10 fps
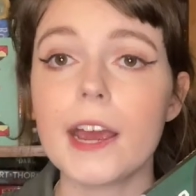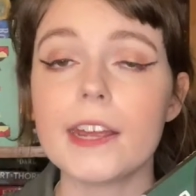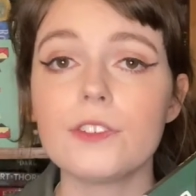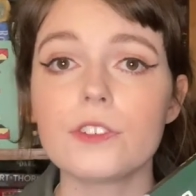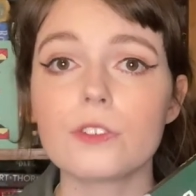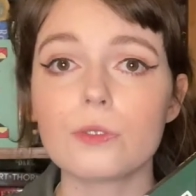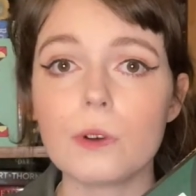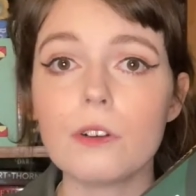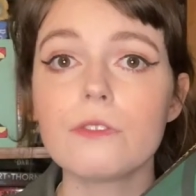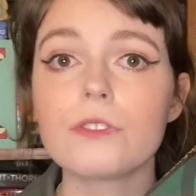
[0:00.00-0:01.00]
ages
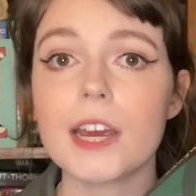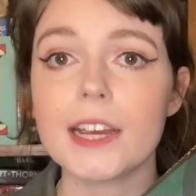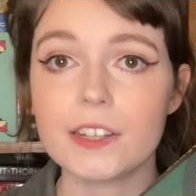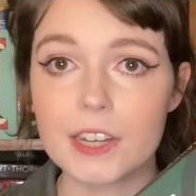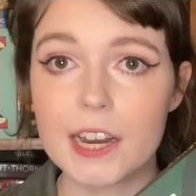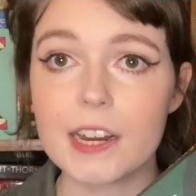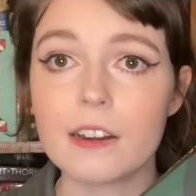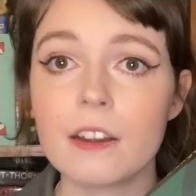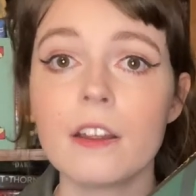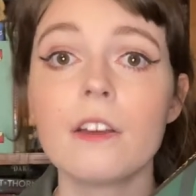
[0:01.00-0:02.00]
12 to
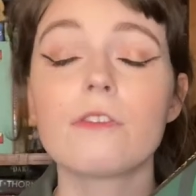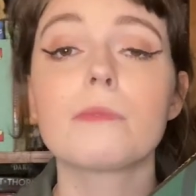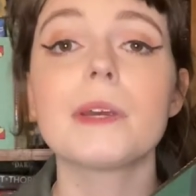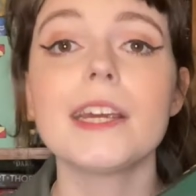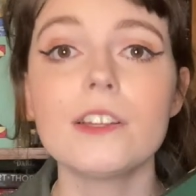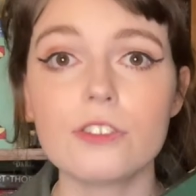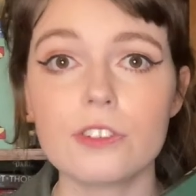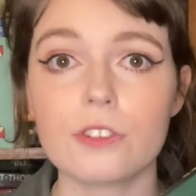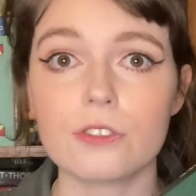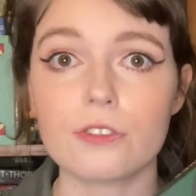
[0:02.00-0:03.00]
18 from each
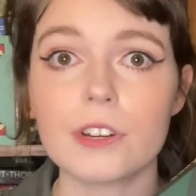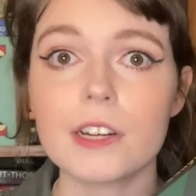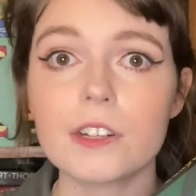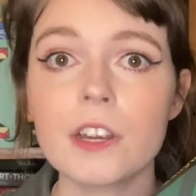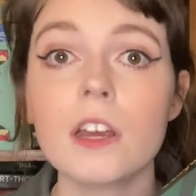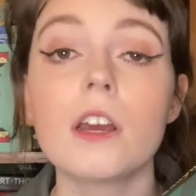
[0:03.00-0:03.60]
district